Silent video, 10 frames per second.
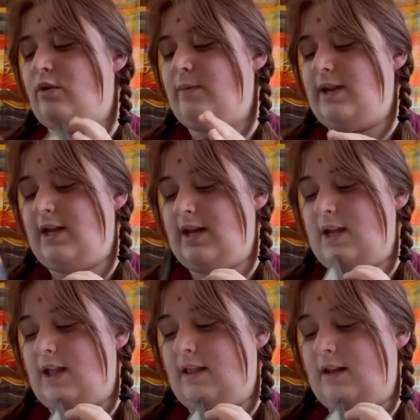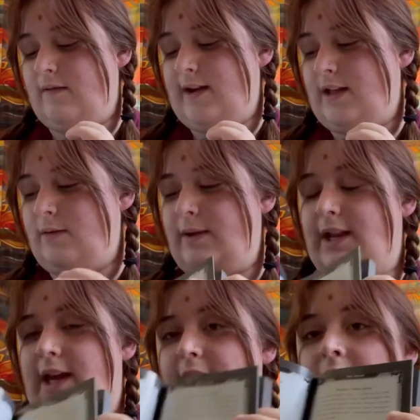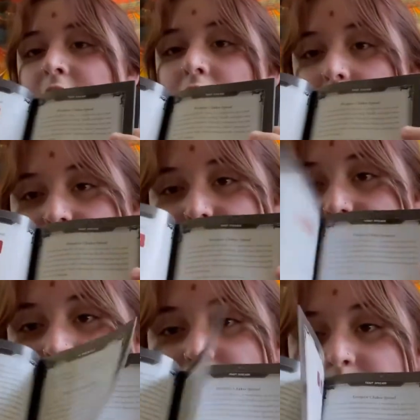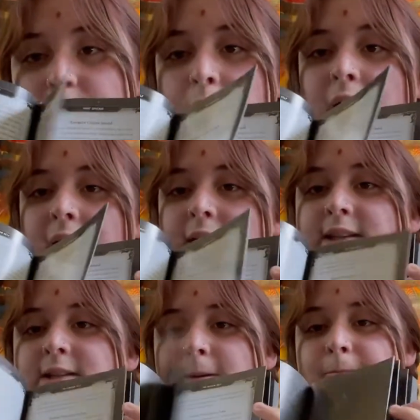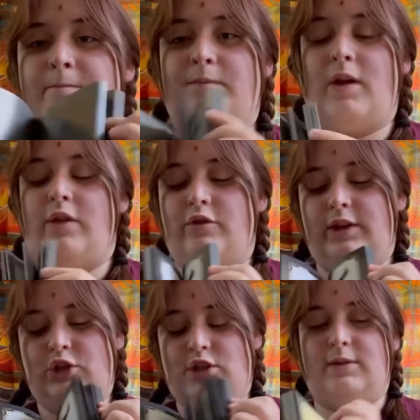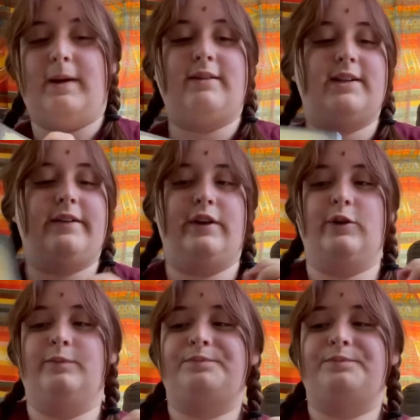meeting and the regular meeting. Also has some spreads, some other things just about tarot.